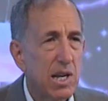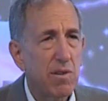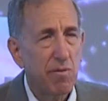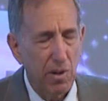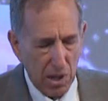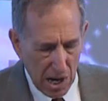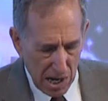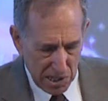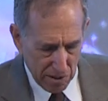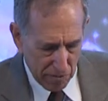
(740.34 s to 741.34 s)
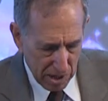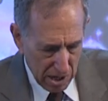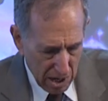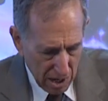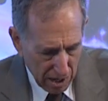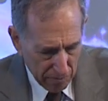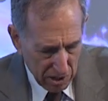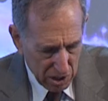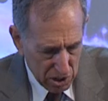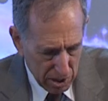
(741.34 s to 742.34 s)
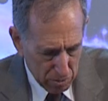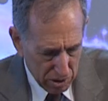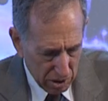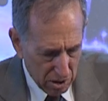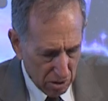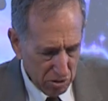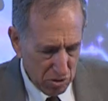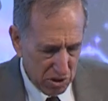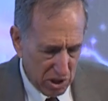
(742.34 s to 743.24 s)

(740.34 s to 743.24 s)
and philosophy of the Egyptian cultures,